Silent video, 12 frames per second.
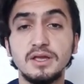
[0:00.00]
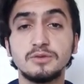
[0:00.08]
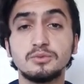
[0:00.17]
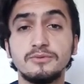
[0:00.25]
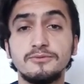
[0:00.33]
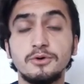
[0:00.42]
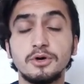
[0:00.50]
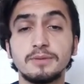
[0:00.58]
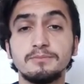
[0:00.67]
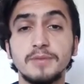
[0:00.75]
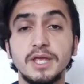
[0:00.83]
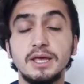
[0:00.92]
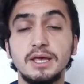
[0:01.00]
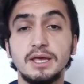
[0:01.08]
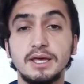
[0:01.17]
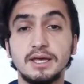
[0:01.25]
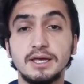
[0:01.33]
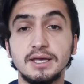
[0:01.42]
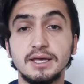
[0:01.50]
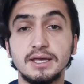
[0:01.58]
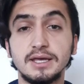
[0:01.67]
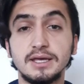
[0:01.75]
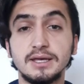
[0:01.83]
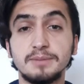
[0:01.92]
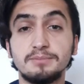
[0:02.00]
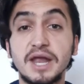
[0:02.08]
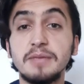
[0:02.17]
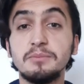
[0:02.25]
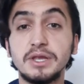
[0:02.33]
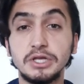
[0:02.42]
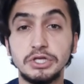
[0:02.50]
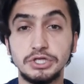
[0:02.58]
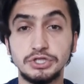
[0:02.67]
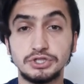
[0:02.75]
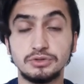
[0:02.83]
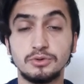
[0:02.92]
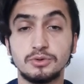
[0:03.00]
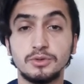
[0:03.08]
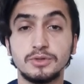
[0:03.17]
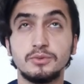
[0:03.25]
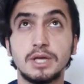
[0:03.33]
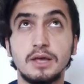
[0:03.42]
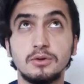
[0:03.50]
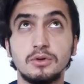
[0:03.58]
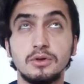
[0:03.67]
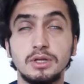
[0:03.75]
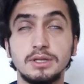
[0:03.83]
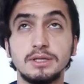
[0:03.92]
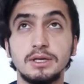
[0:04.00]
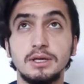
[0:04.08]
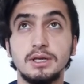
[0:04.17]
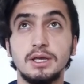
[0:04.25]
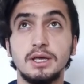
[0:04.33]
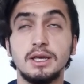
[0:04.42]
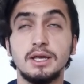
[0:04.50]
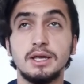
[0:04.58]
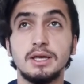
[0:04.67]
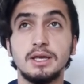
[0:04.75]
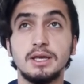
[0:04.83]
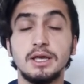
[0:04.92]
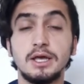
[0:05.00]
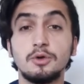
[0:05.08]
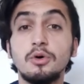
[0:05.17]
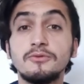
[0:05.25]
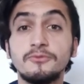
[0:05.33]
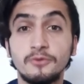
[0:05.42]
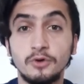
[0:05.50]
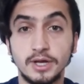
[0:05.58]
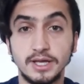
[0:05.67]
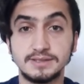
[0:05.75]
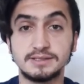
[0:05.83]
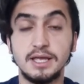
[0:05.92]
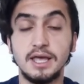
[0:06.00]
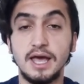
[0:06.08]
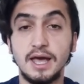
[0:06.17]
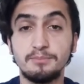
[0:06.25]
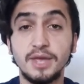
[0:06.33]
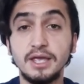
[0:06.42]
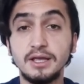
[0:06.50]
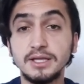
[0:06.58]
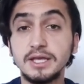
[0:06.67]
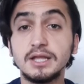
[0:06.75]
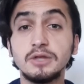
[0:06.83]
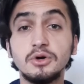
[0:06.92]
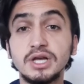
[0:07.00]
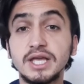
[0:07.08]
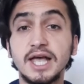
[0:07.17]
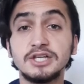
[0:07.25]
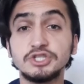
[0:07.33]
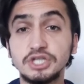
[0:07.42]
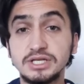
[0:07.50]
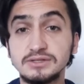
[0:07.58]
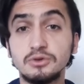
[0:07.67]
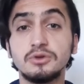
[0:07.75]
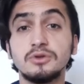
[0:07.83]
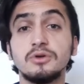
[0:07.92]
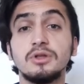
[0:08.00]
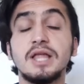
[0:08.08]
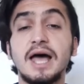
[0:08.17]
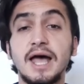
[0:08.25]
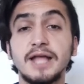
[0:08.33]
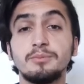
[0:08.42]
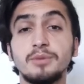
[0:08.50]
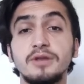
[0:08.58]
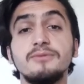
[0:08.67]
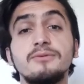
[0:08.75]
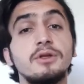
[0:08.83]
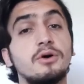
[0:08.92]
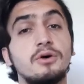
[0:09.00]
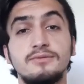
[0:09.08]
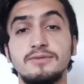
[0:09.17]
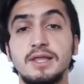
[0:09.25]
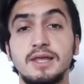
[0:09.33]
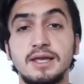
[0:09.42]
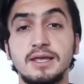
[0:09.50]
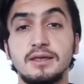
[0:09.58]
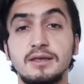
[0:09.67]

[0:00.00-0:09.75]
it will form primary lesion, or what we can call gone focus, a pale yellow caseous nodule at periphery of the lung.